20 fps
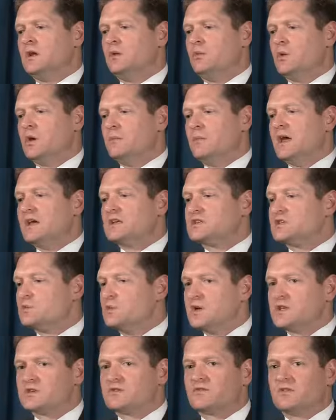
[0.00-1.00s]
We may
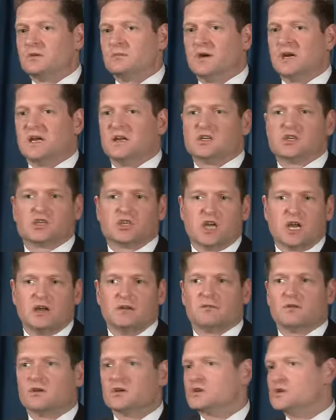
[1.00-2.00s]
switch from a
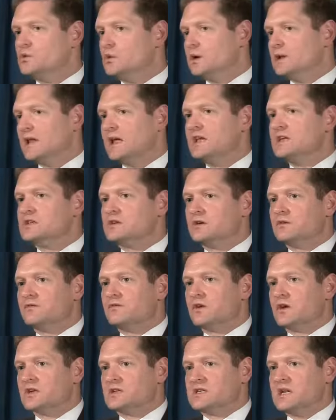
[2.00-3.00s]
shaver to a laser,
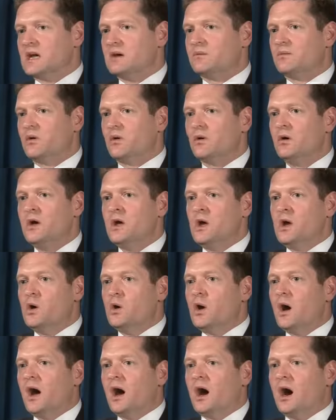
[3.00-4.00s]
for example,
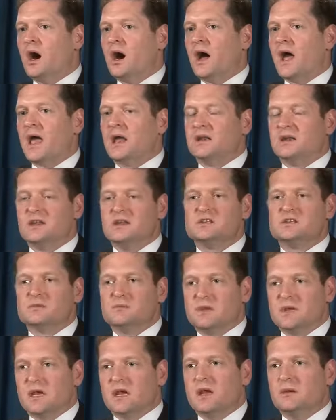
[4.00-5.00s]
and need to
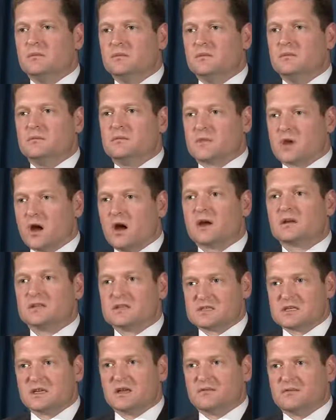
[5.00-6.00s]
be
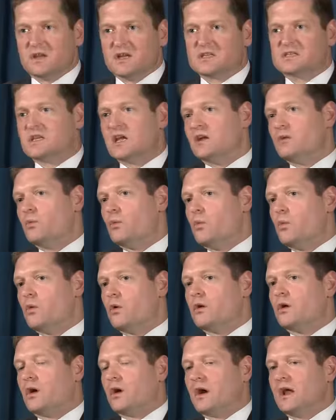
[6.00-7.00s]
cognizant of this and
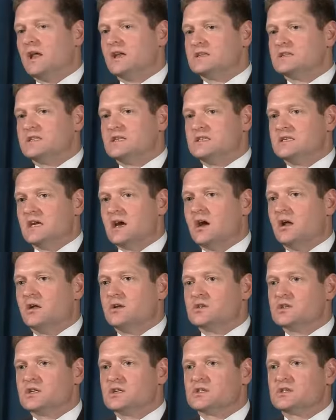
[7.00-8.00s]
warn our
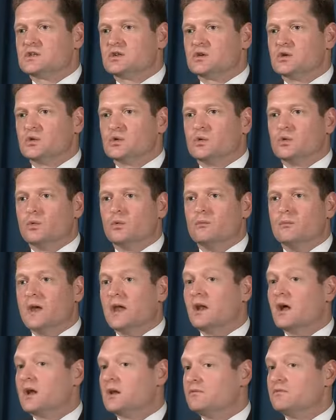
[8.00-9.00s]
anesthesiologists who may
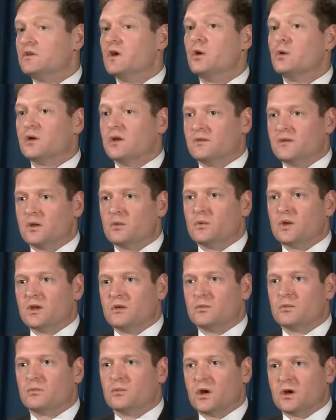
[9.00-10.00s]
not have noted that
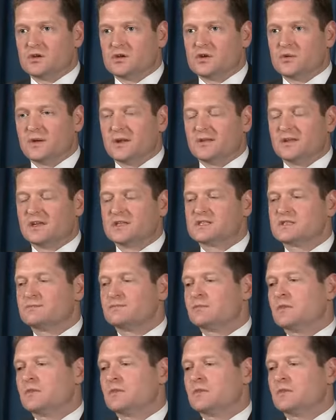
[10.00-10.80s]
we are doing this.